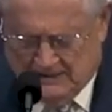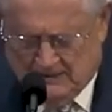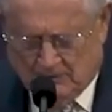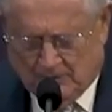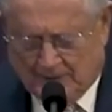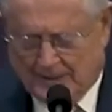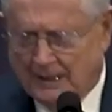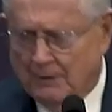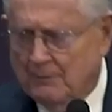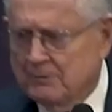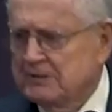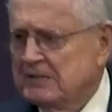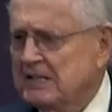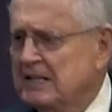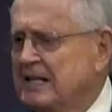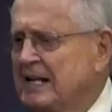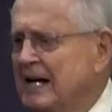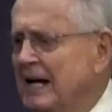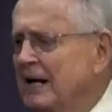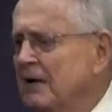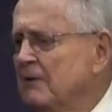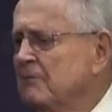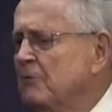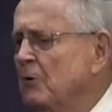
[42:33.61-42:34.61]
When I was in
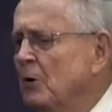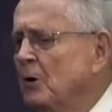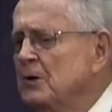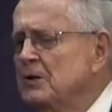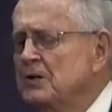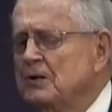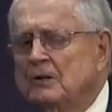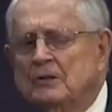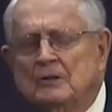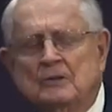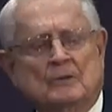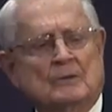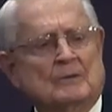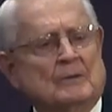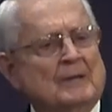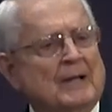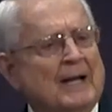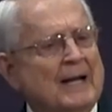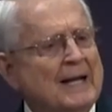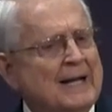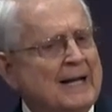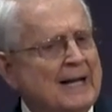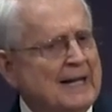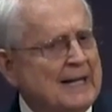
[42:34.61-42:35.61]
California,
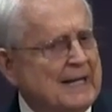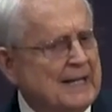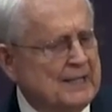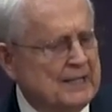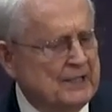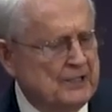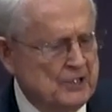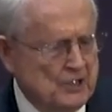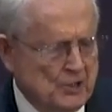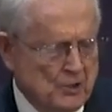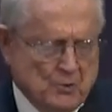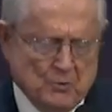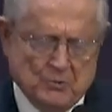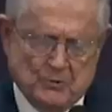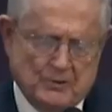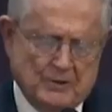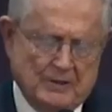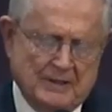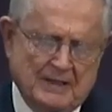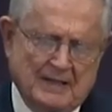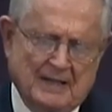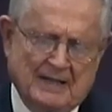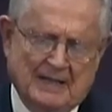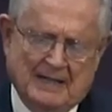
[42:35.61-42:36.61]
I got a note
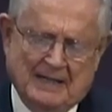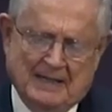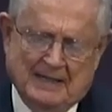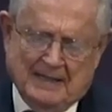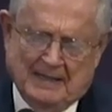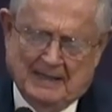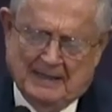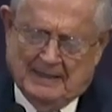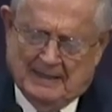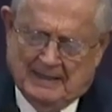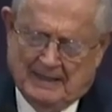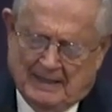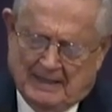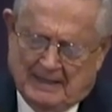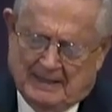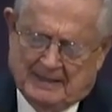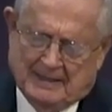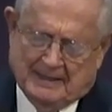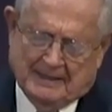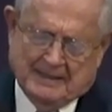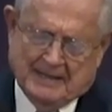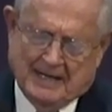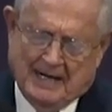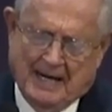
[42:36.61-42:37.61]

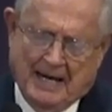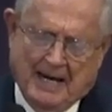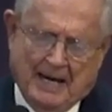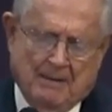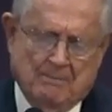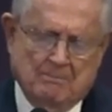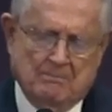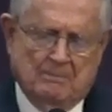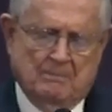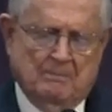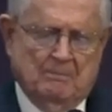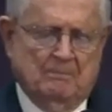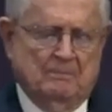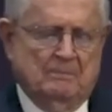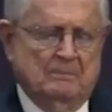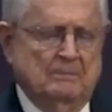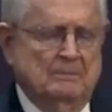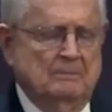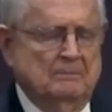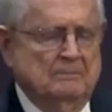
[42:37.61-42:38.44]
that came,